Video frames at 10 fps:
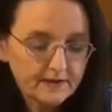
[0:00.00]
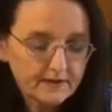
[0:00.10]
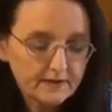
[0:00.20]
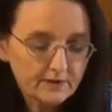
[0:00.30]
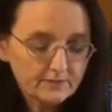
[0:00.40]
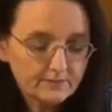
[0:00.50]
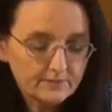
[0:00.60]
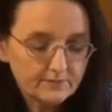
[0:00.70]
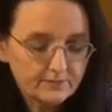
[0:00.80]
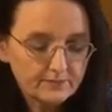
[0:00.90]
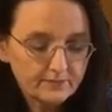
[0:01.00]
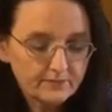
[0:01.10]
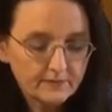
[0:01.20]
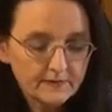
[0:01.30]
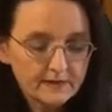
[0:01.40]
Now,
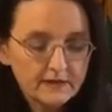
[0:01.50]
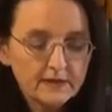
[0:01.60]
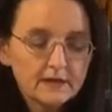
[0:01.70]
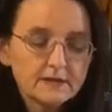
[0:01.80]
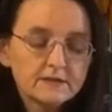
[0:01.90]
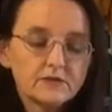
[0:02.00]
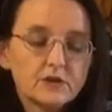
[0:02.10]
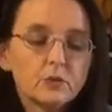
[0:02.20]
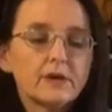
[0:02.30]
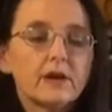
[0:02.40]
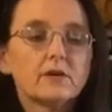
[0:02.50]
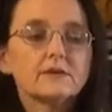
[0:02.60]
so there we are.